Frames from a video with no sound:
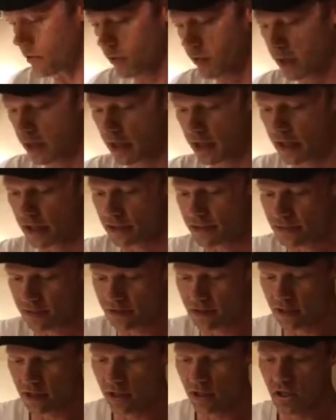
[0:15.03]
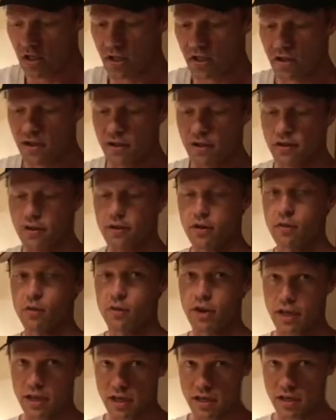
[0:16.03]
ingredients, they're
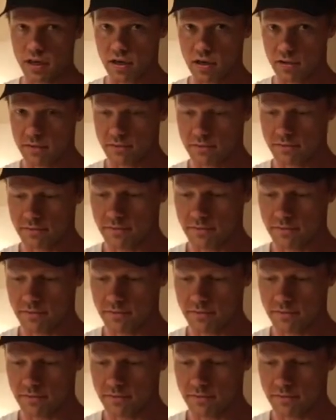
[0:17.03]
right here.